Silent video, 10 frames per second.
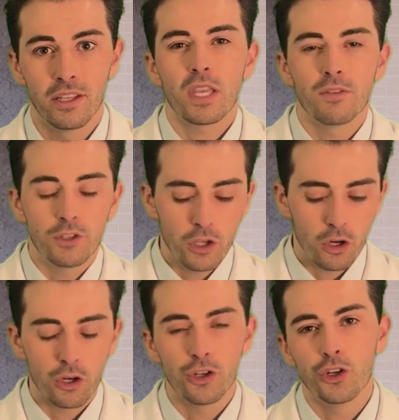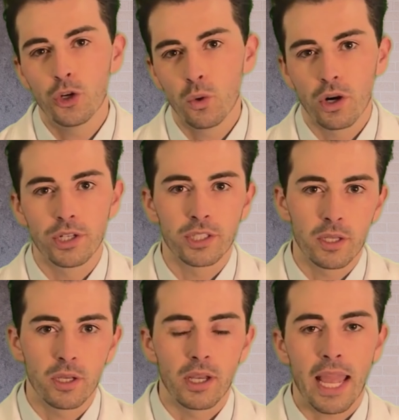If you're newer
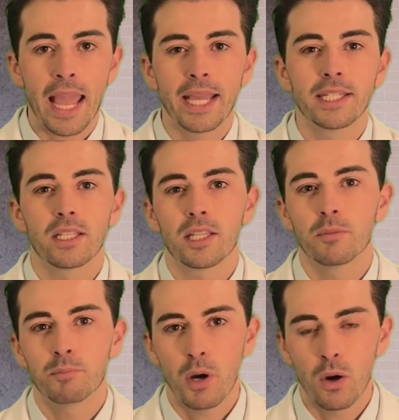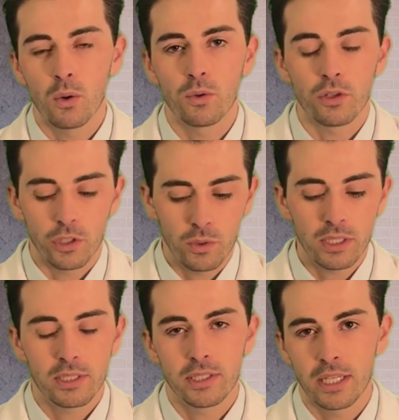to handling bone, you can
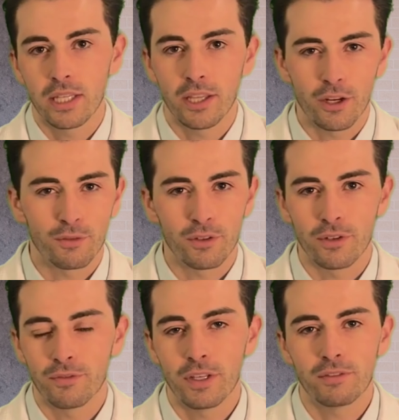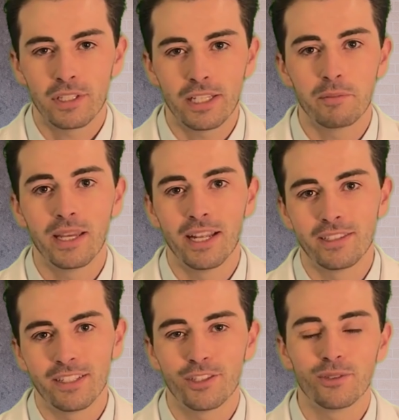sit in there for 15
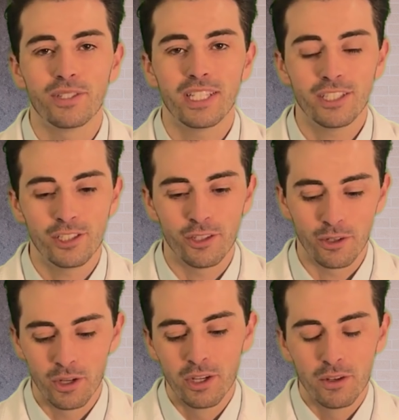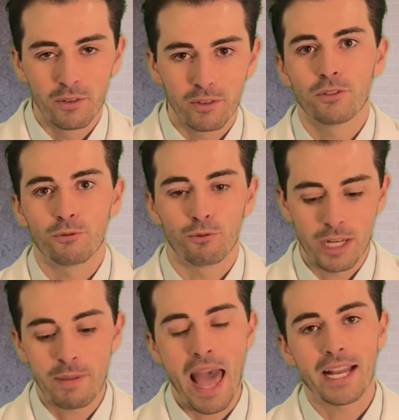minutes if you need to,
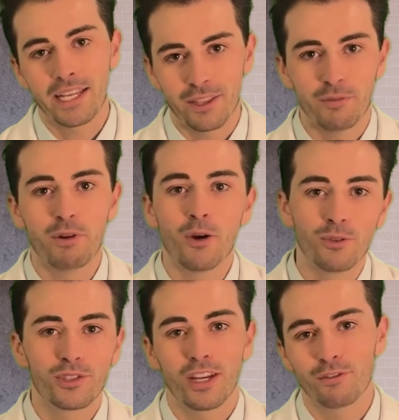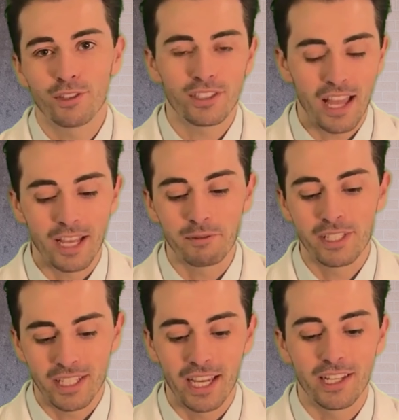repacking the bone several times
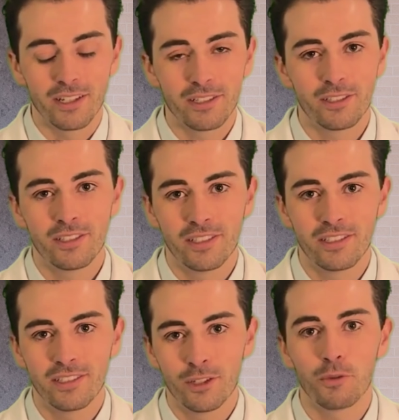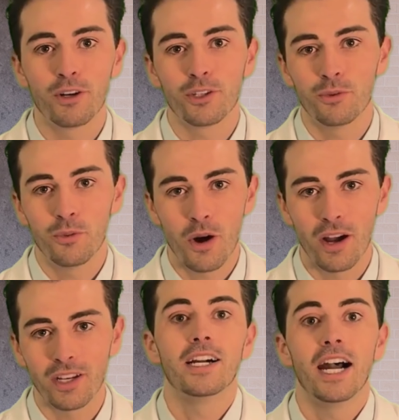to get it to where you want.
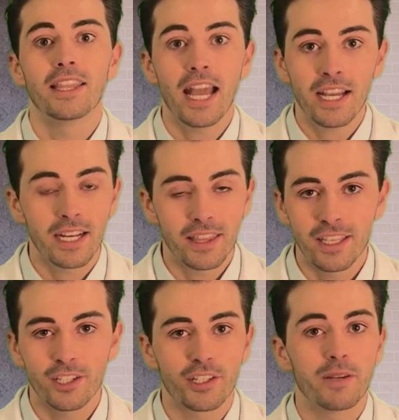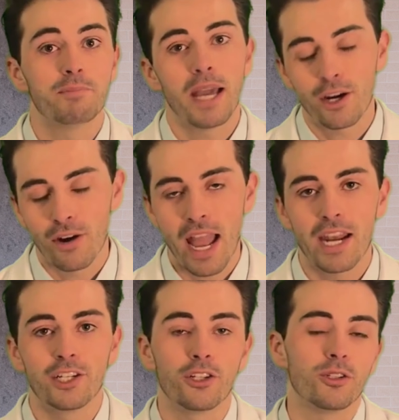And that kind of thing you'll get better at
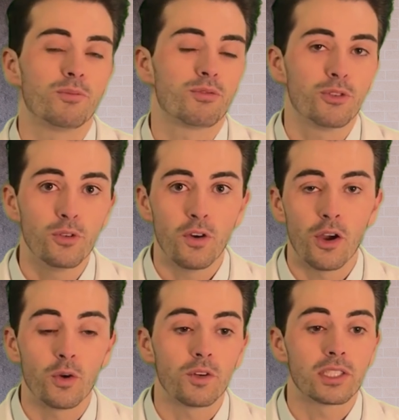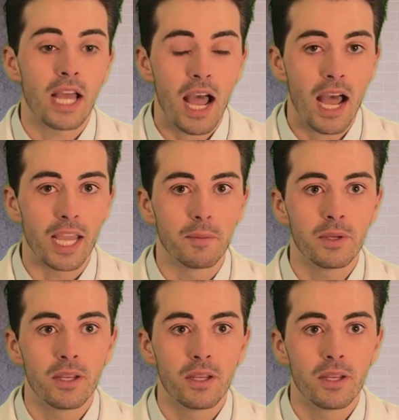and you'll improve on over time.